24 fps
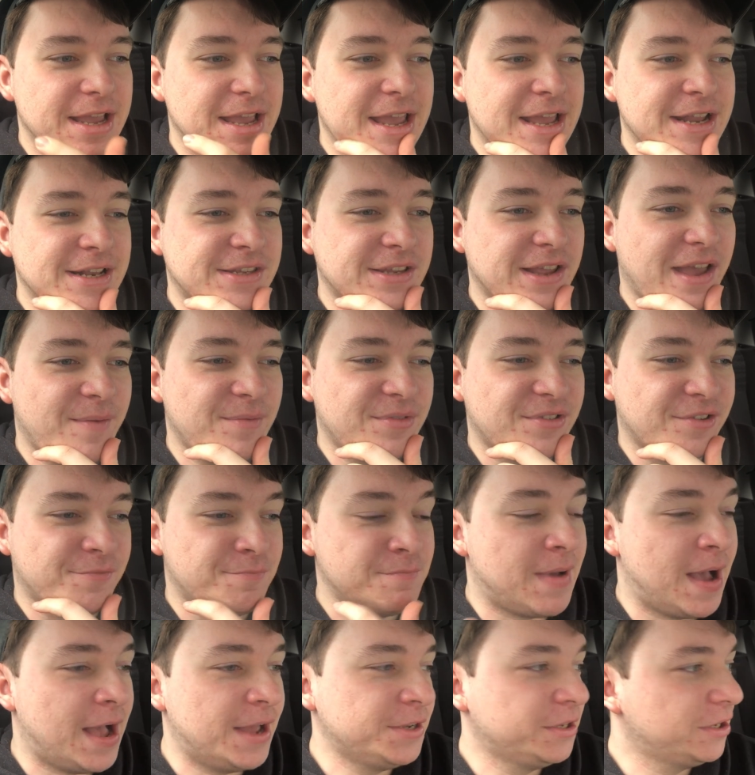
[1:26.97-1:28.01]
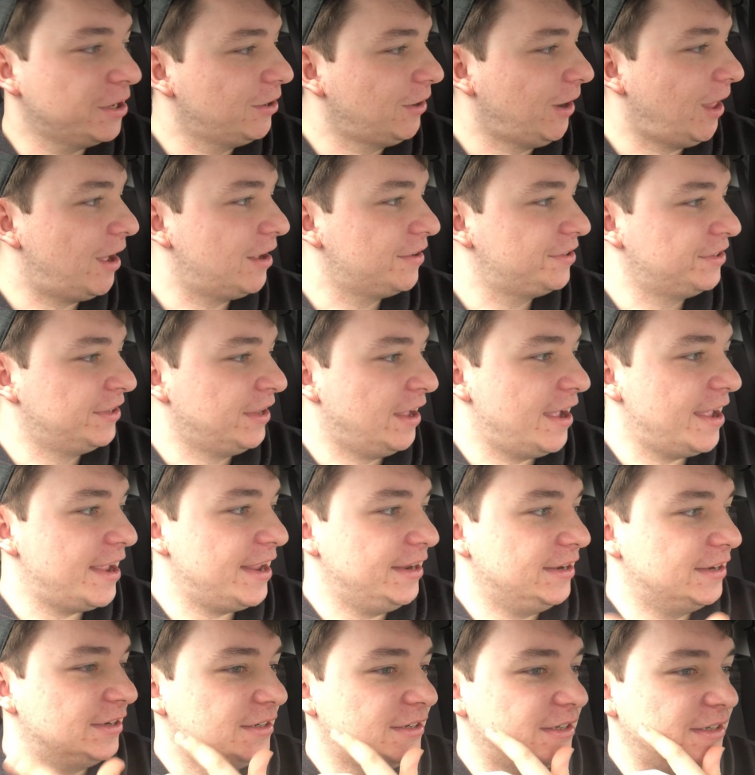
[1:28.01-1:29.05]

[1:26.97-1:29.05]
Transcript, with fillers: In terms of Mando last night,